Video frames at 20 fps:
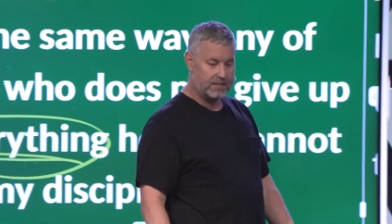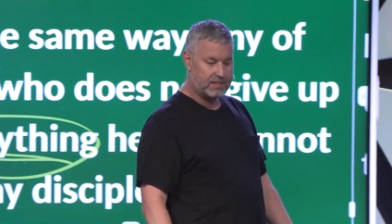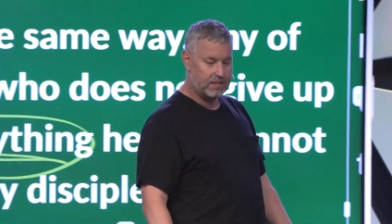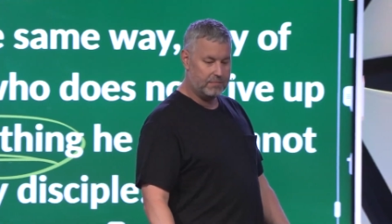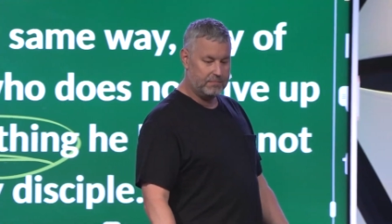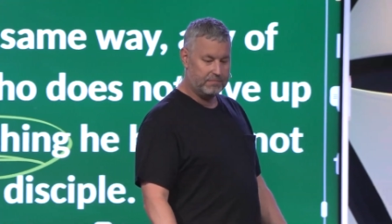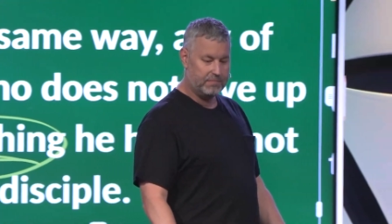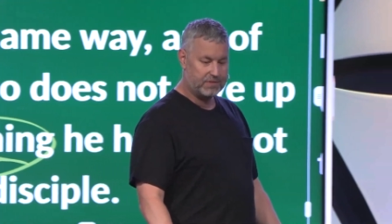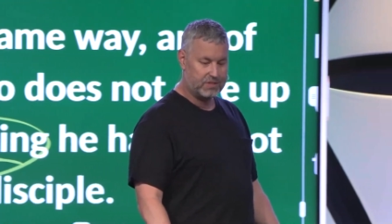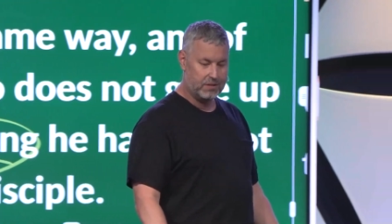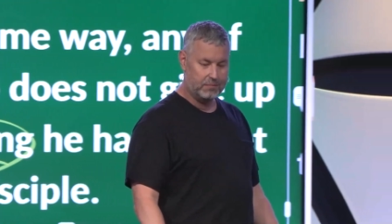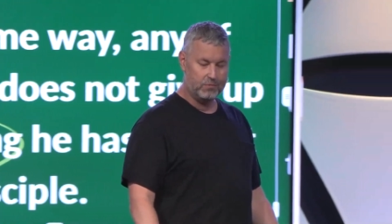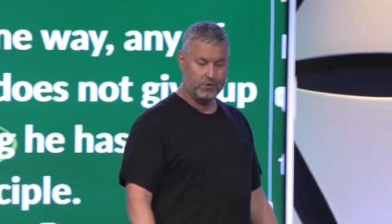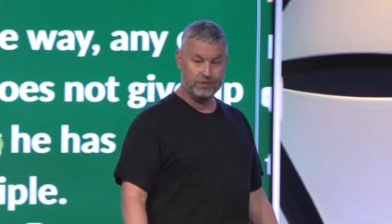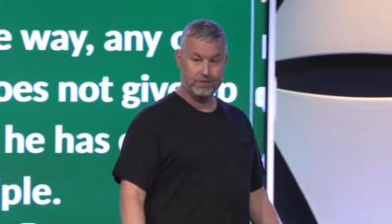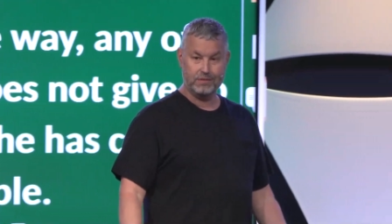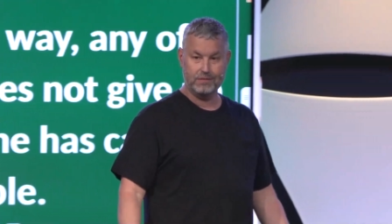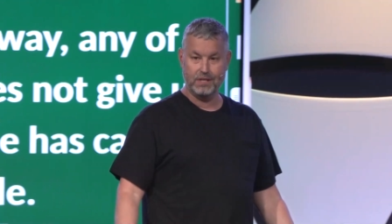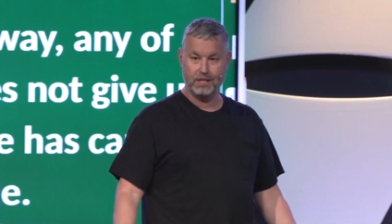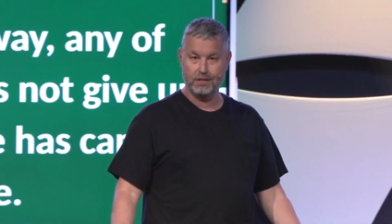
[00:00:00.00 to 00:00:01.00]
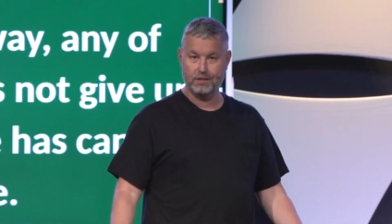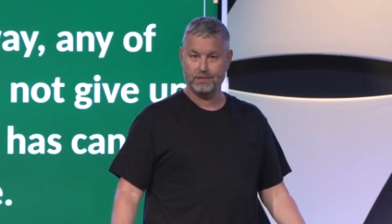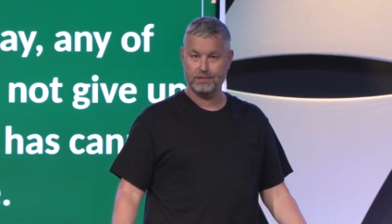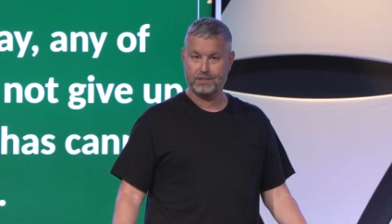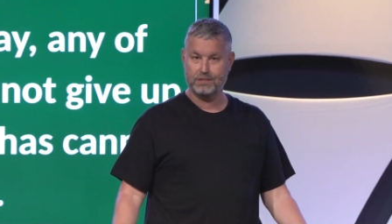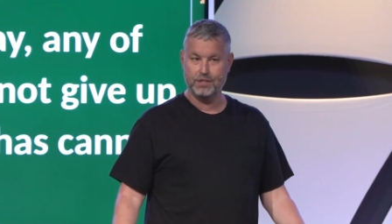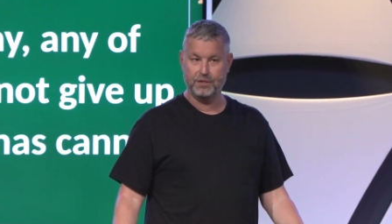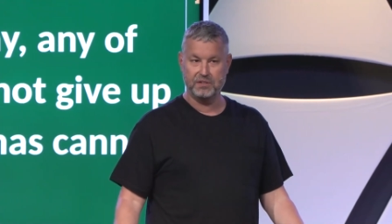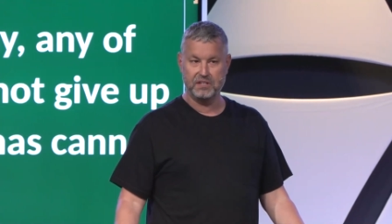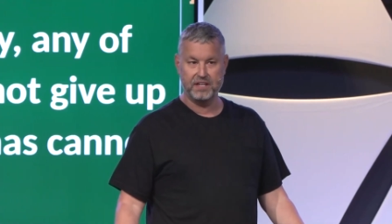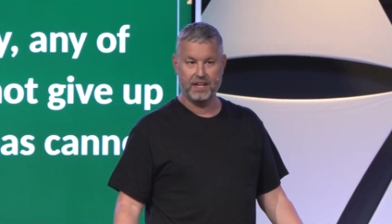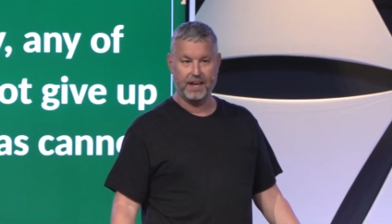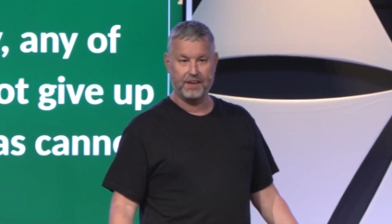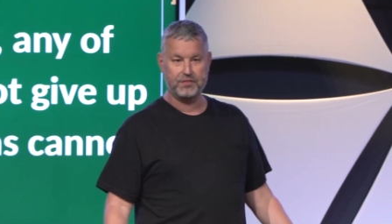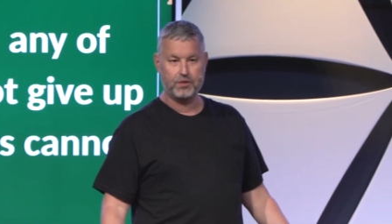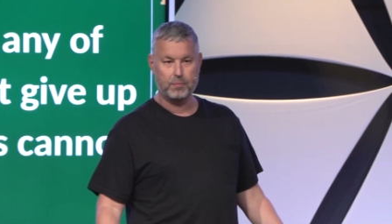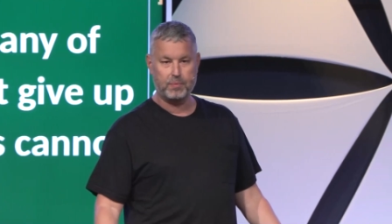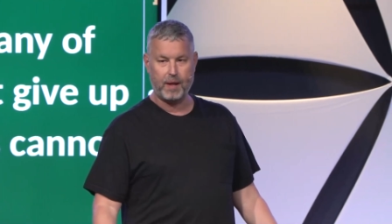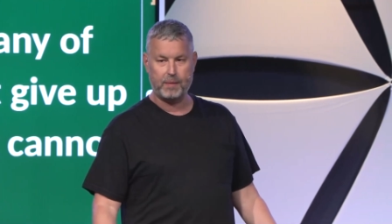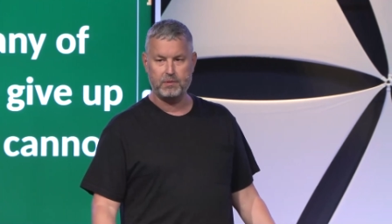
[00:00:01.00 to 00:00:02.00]
some, someone here is new today
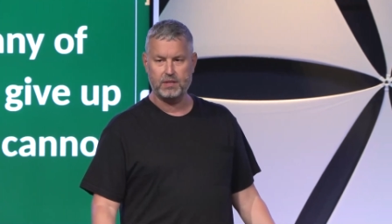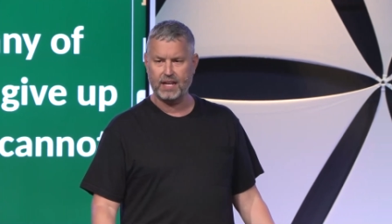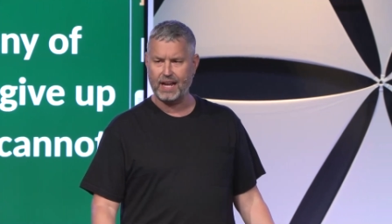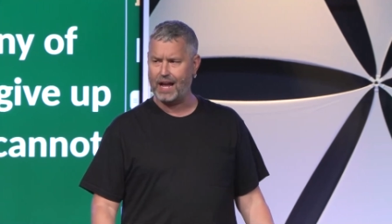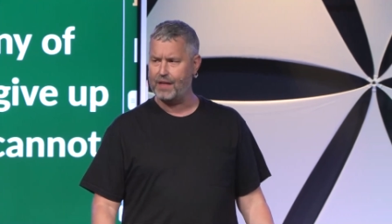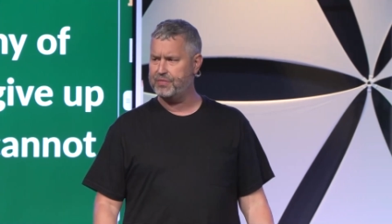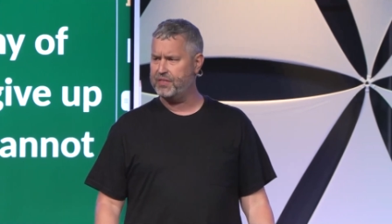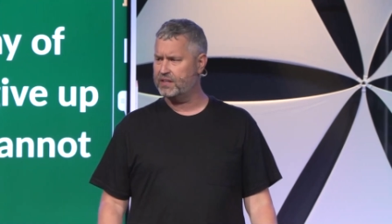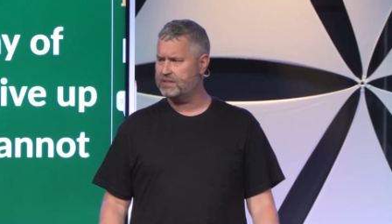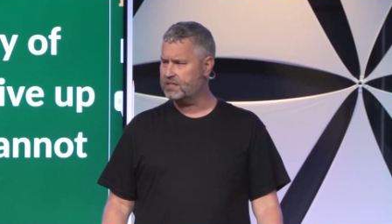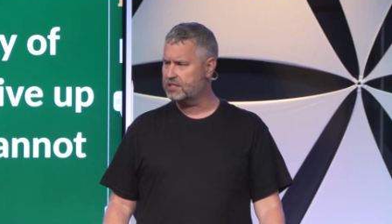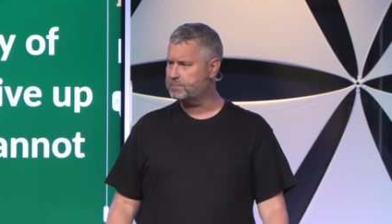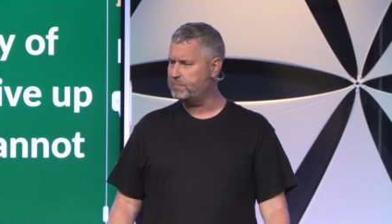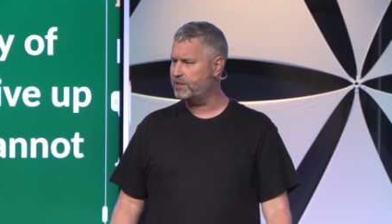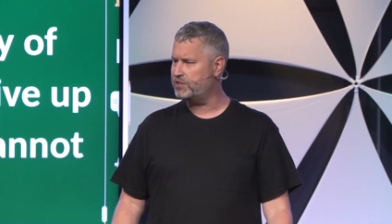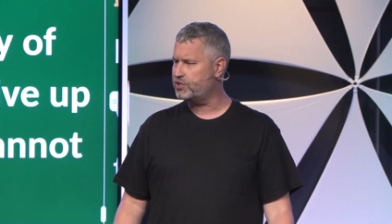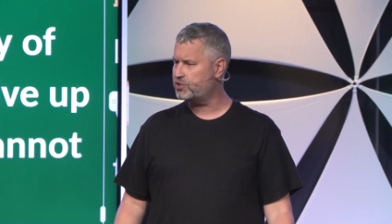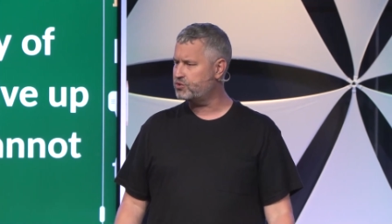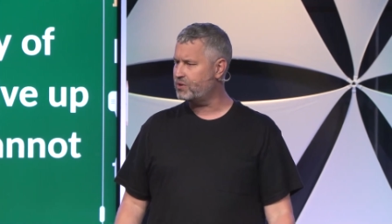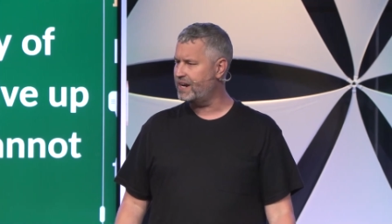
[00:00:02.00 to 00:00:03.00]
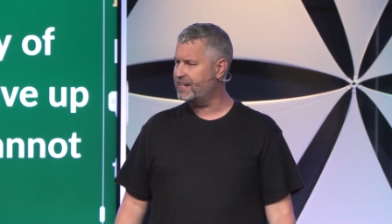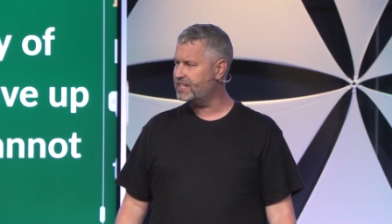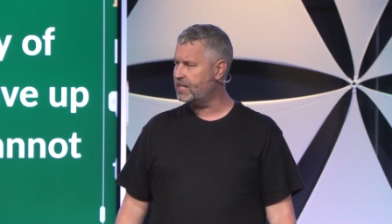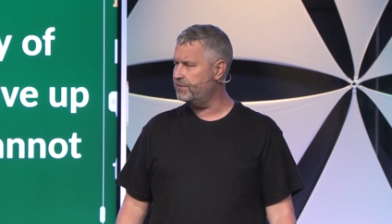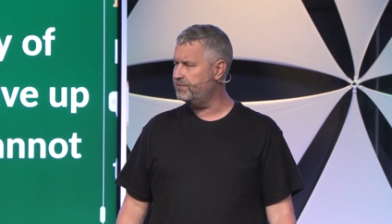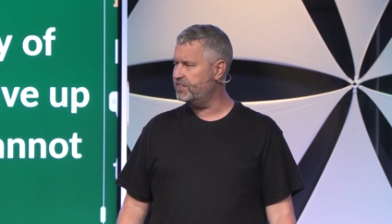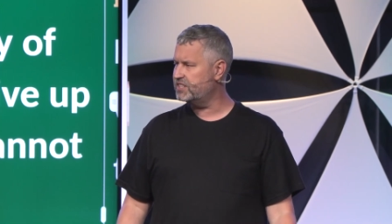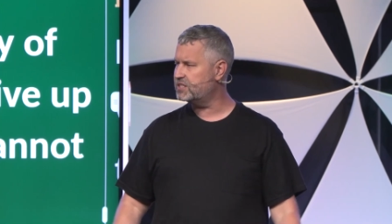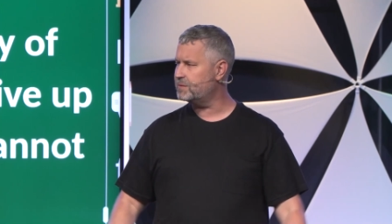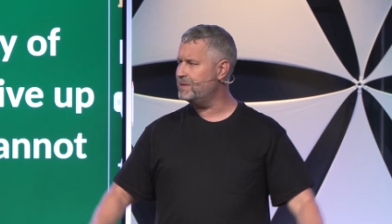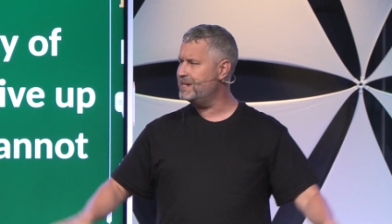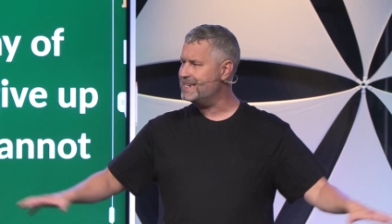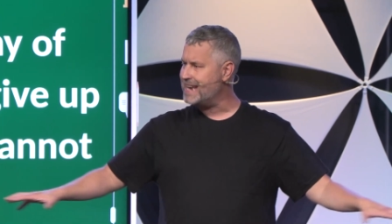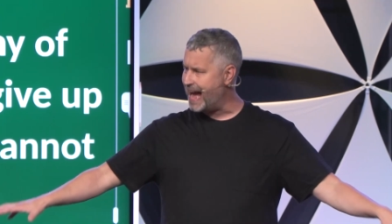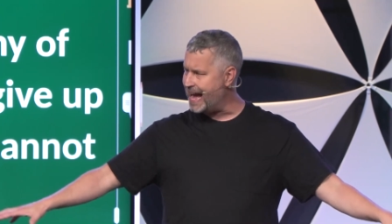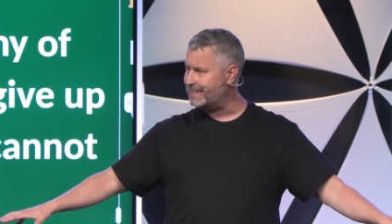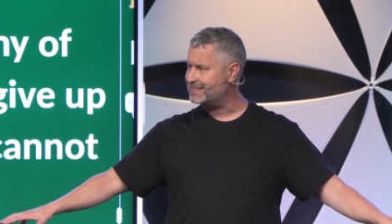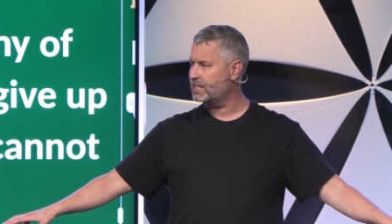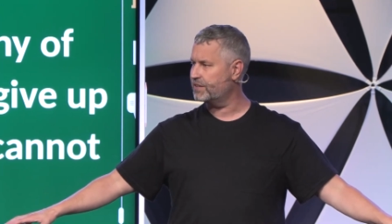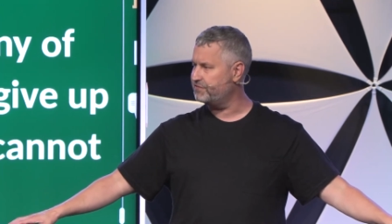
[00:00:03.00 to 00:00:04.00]
and they're probably like, I think this preacher's trying to convince me
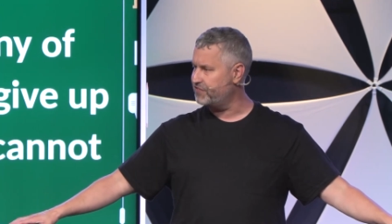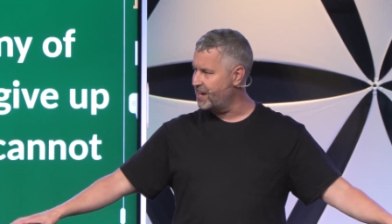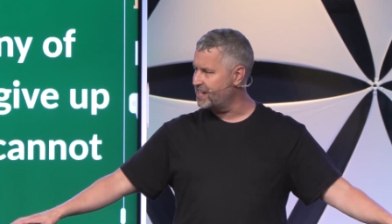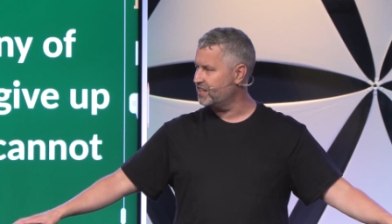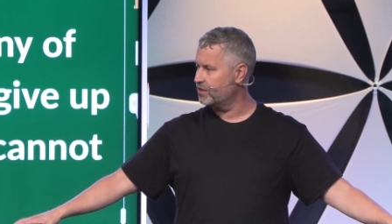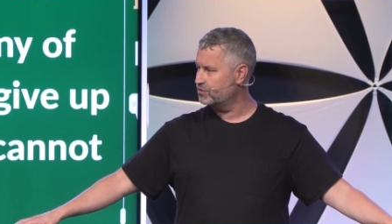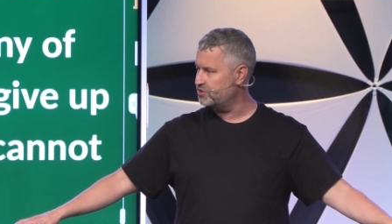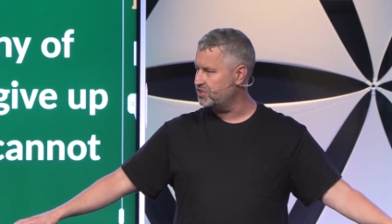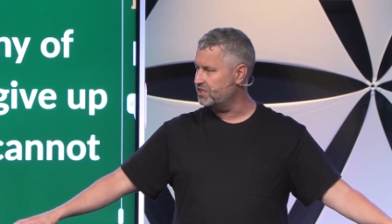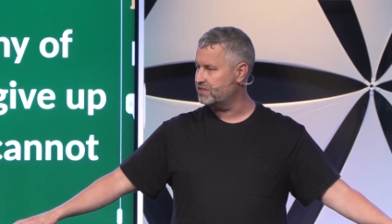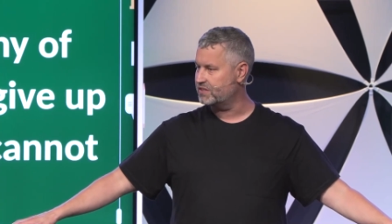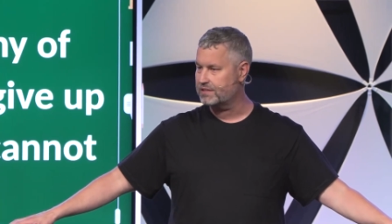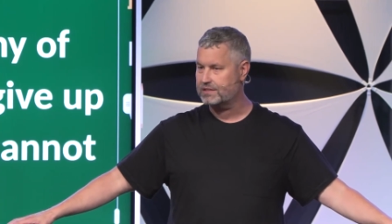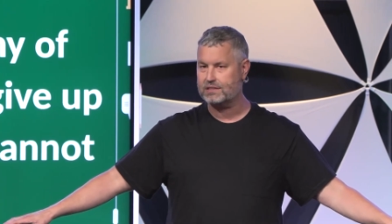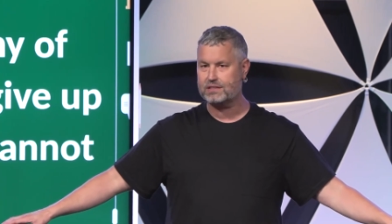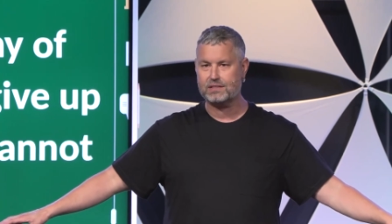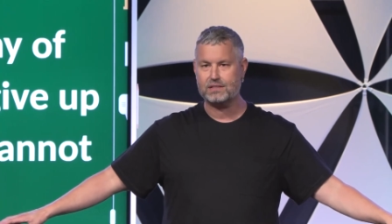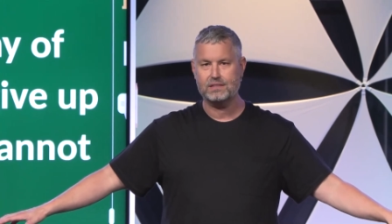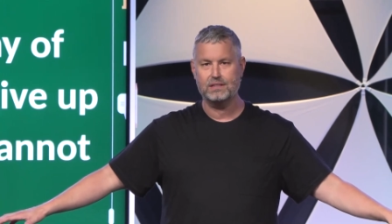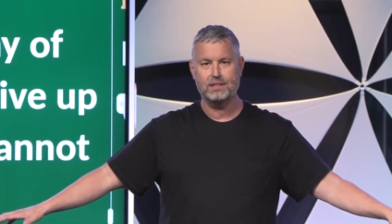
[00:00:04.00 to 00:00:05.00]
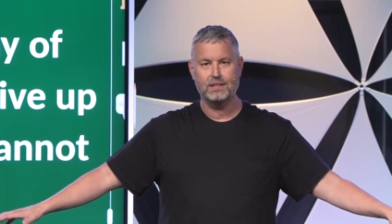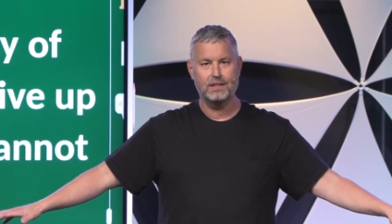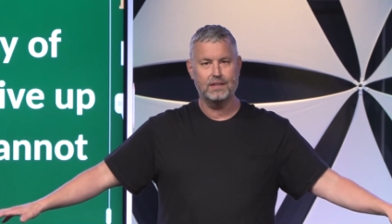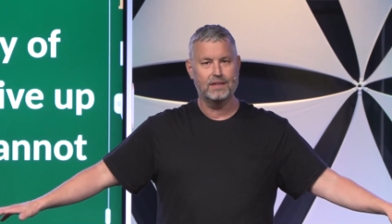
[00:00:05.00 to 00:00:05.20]
not to follow Jesus.